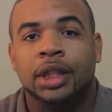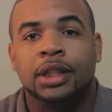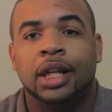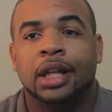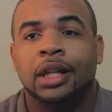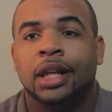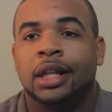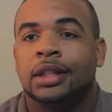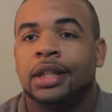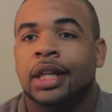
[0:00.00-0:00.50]

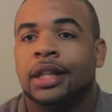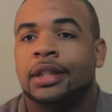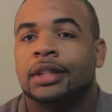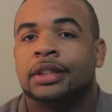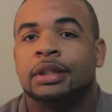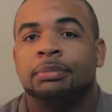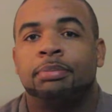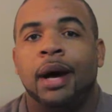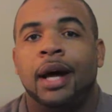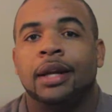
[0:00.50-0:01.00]
and get
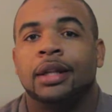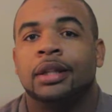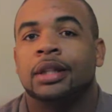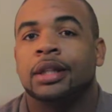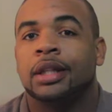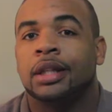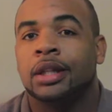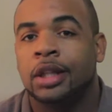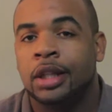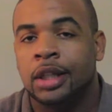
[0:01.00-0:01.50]
this body
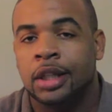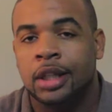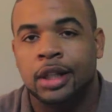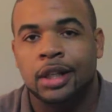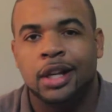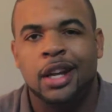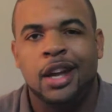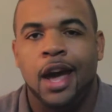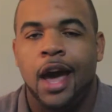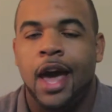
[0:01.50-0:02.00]
looking good.